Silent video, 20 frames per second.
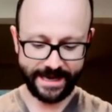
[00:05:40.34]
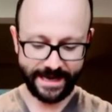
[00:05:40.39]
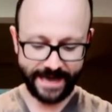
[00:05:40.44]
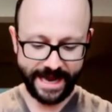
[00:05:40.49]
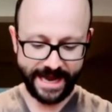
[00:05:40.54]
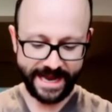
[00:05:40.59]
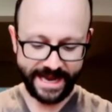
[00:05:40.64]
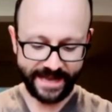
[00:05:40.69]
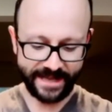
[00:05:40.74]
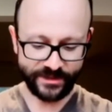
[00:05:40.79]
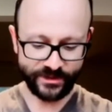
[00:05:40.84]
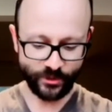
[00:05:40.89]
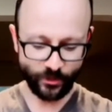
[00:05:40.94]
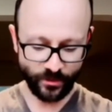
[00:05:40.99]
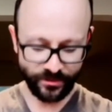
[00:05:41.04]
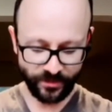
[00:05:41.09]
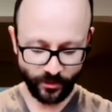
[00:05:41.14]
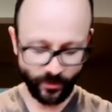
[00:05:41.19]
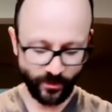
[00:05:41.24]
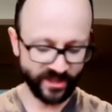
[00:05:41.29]
I, I
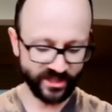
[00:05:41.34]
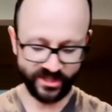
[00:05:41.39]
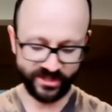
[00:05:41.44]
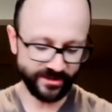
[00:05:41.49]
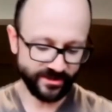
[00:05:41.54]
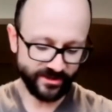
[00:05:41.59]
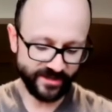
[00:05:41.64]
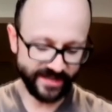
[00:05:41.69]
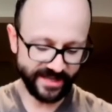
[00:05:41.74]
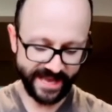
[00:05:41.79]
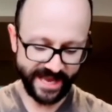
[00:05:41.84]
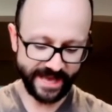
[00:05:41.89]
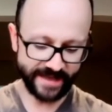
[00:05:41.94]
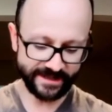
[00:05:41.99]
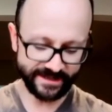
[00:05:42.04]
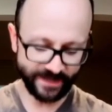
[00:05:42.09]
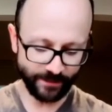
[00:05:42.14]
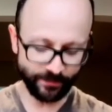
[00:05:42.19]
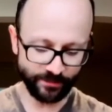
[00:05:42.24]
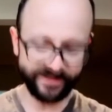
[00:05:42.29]
answered with a question, so you
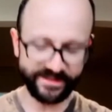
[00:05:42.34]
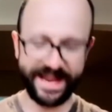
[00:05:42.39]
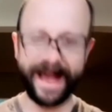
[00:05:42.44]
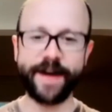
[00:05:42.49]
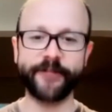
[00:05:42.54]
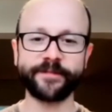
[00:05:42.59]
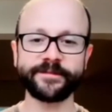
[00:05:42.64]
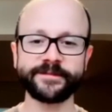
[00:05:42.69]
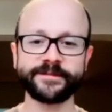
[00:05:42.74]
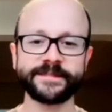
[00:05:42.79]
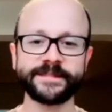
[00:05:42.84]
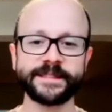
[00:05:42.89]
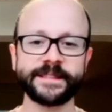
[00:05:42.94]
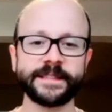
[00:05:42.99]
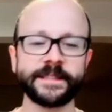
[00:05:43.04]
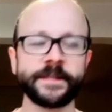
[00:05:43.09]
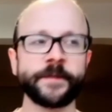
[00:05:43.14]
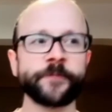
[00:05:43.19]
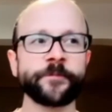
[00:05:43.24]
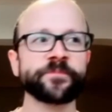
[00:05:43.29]
can't double down.
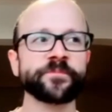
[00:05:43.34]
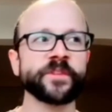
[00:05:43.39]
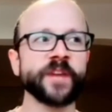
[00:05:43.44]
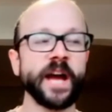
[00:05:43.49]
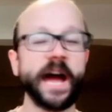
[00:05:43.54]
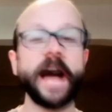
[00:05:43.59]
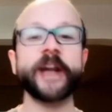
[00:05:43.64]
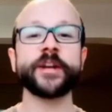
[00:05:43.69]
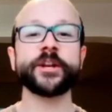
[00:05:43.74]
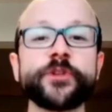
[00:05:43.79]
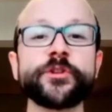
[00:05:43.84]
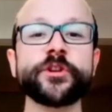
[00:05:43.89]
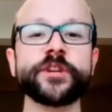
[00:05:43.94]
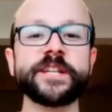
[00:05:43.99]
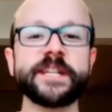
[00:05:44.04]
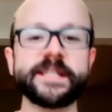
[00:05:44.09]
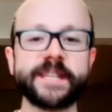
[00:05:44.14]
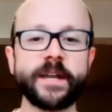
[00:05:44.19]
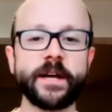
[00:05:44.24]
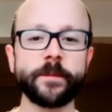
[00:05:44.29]
I know
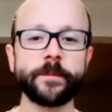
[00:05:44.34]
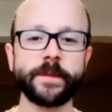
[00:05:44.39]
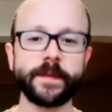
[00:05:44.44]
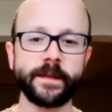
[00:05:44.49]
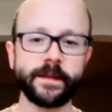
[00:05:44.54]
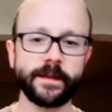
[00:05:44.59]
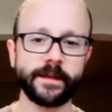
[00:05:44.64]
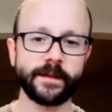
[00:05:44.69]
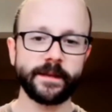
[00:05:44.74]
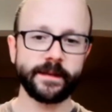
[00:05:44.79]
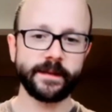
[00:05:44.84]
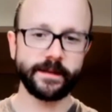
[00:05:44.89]
you're gonna tell me.